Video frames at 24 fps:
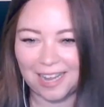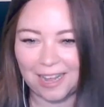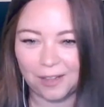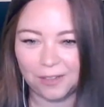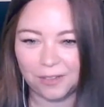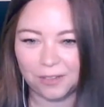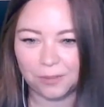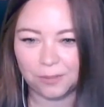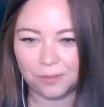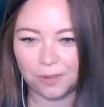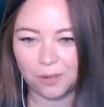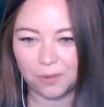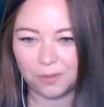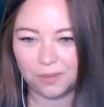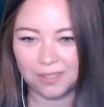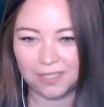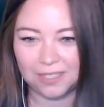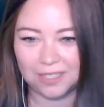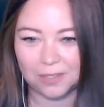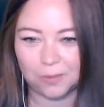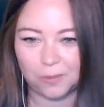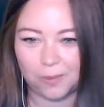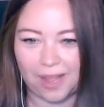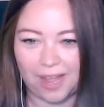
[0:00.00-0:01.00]
let's lay out the
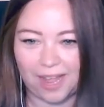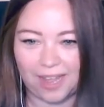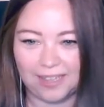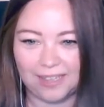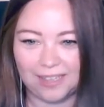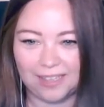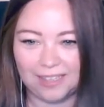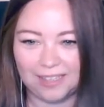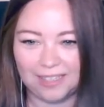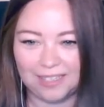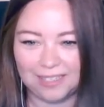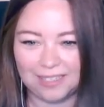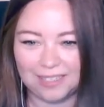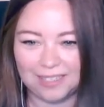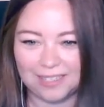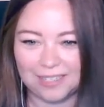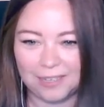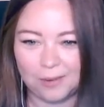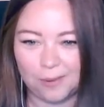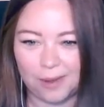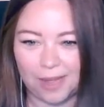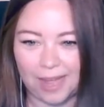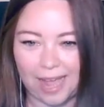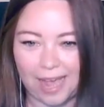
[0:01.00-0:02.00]
road this way and then let's
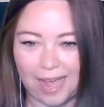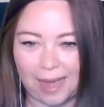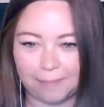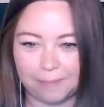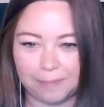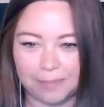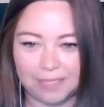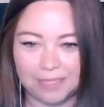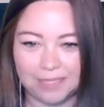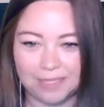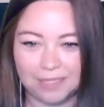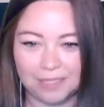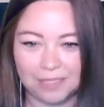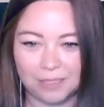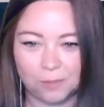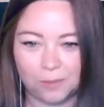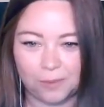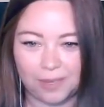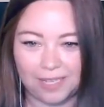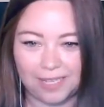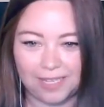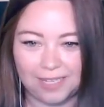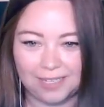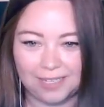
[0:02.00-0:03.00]
see what happens